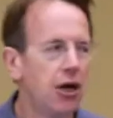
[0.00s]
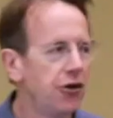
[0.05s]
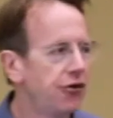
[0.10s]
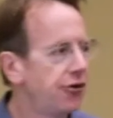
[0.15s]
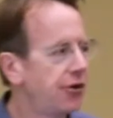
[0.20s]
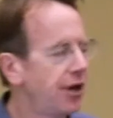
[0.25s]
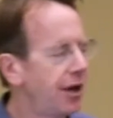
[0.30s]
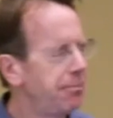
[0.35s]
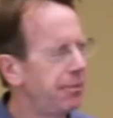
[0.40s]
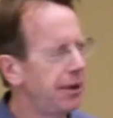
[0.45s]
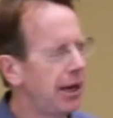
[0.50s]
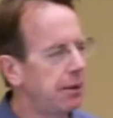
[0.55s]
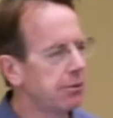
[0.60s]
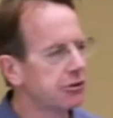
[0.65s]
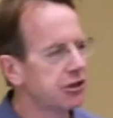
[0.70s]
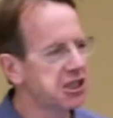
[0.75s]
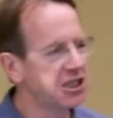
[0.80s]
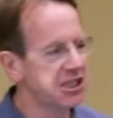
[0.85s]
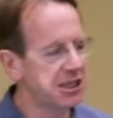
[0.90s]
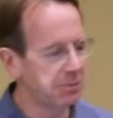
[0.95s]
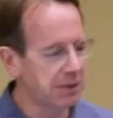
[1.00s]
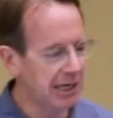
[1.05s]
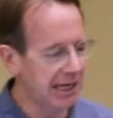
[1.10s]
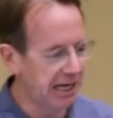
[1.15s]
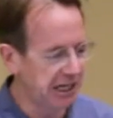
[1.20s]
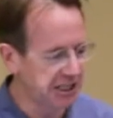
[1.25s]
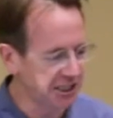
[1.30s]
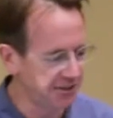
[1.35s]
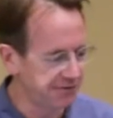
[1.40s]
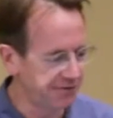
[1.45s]
to then be able to
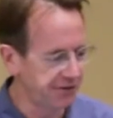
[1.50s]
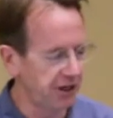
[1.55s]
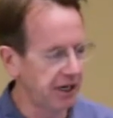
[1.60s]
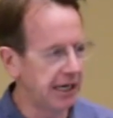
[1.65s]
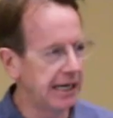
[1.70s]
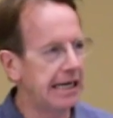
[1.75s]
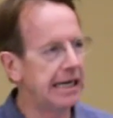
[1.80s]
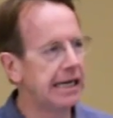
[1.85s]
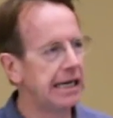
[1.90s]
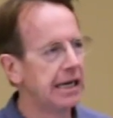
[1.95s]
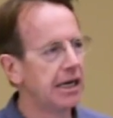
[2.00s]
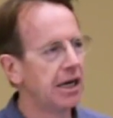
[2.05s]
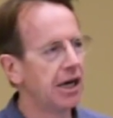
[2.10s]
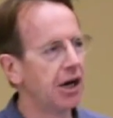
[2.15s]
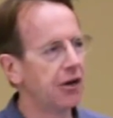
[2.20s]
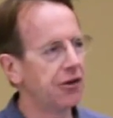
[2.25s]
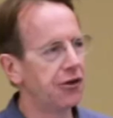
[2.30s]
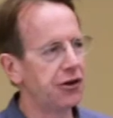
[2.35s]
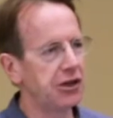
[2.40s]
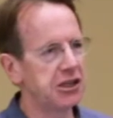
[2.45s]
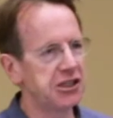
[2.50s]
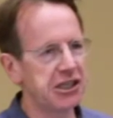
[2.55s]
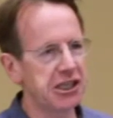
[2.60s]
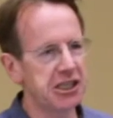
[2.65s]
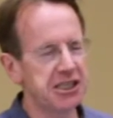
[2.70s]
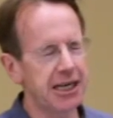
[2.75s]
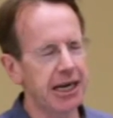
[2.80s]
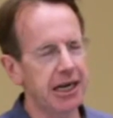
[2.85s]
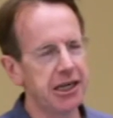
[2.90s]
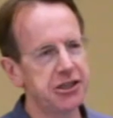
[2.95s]
subclassify the
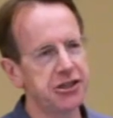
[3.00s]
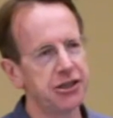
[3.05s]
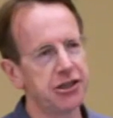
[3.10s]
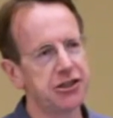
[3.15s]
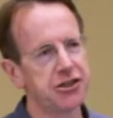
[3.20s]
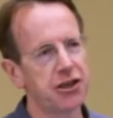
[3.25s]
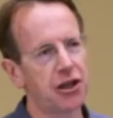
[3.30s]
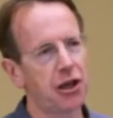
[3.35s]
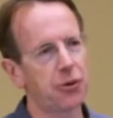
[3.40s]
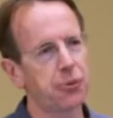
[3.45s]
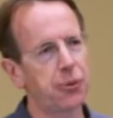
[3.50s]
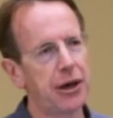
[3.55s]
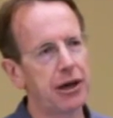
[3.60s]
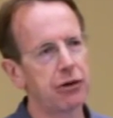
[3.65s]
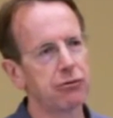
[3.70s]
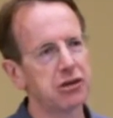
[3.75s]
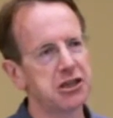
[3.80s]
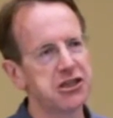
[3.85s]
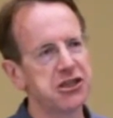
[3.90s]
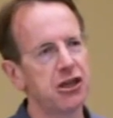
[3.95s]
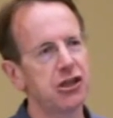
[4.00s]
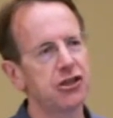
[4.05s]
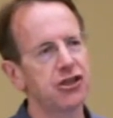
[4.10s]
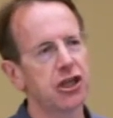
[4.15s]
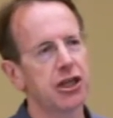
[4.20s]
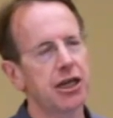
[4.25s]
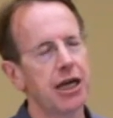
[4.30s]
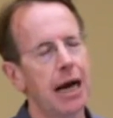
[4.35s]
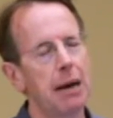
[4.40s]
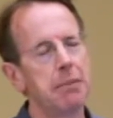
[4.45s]
disease cases, so that when a researcher
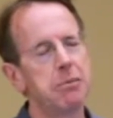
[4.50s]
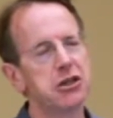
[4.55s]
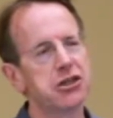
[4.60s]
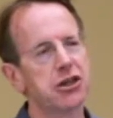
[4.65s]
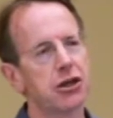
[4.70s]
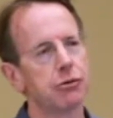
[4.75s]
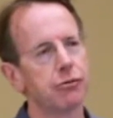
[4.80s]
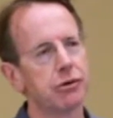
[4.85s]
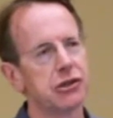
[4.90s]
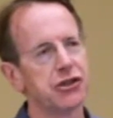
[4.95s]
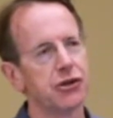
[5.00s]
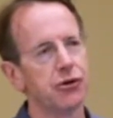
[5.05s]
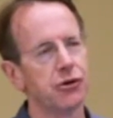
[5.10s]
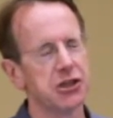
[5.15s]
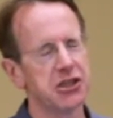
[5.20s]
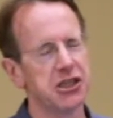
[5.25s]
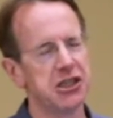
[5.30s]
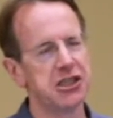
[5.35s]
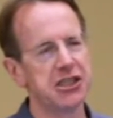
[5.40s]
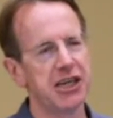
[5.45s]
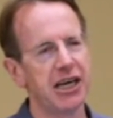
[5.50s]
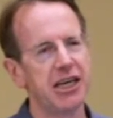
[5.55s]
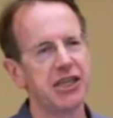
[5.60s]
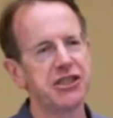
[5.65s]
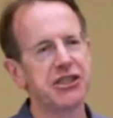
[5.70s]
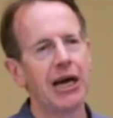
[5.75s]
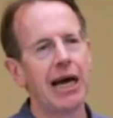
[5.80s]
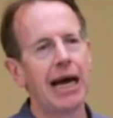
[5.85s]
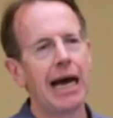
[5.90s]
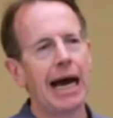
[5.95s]
comes to the resource and
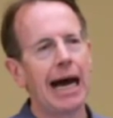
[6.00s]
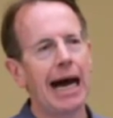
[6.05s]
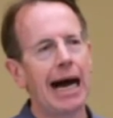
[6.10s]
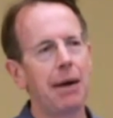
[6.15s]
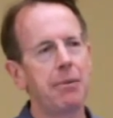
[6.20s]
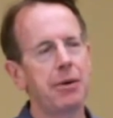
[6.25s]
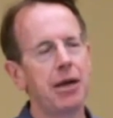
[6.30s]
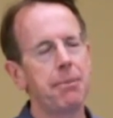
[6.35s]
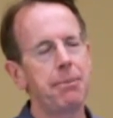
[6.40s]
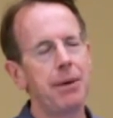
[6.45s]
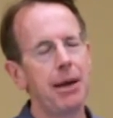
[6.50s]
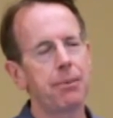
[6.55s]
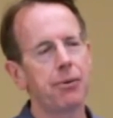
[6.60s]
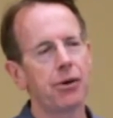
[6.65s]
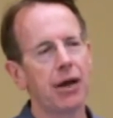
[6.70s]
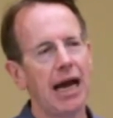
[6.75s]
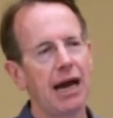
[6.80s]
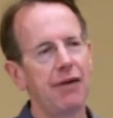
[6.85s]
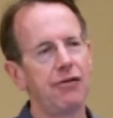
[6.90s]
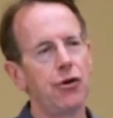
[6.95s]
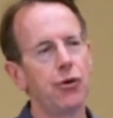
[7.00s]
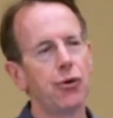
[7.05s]
says, how many people have you